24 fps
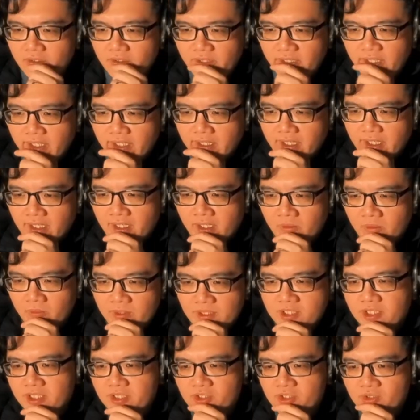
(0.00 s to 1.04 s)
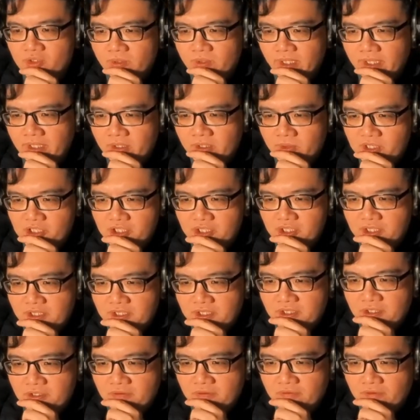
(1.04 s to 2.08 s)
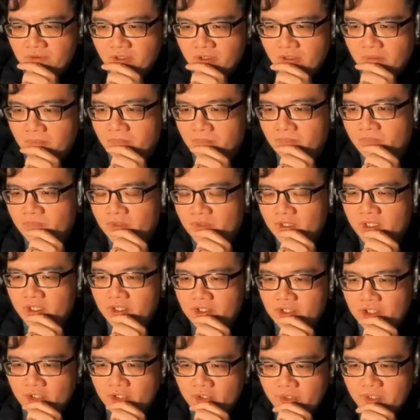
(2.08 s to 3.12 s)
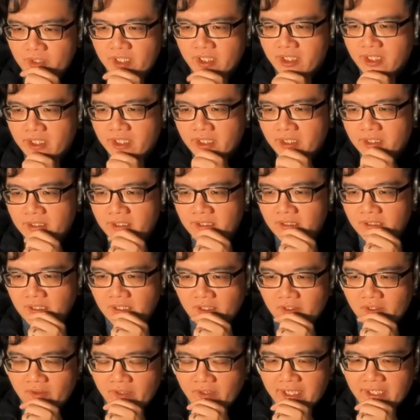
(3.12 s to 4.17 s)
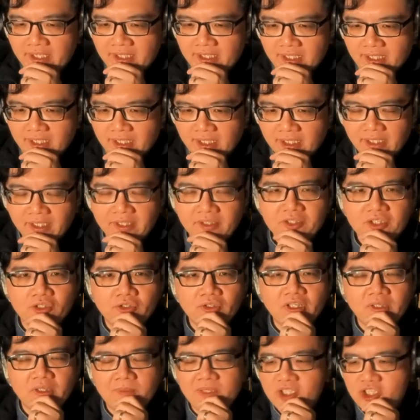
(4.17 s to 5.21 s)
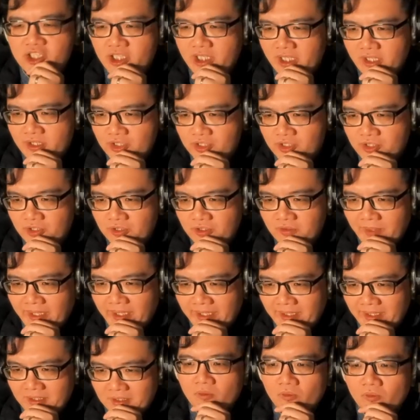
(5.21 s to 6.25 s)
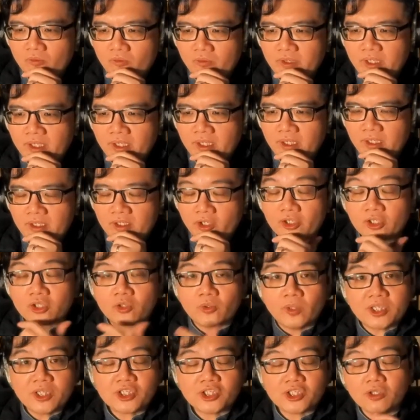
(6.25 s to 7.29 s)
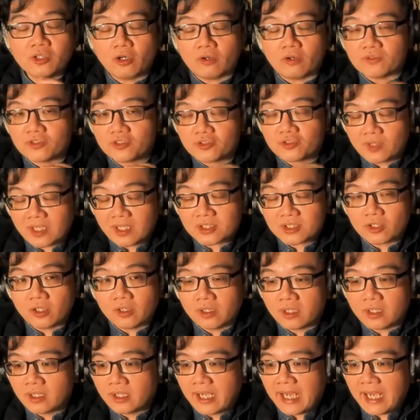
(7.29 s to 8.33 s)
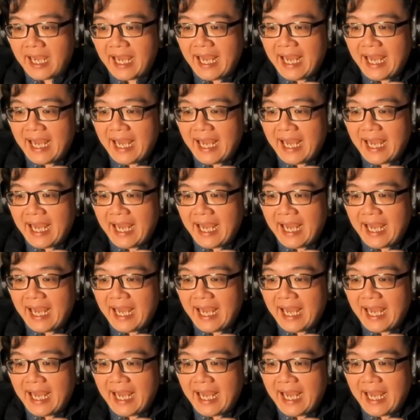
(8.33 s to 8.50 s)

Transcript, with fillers: okay uh, let's get to another question this is from yogi right uh, yogi b shout out to you man we on the question of drugs uh,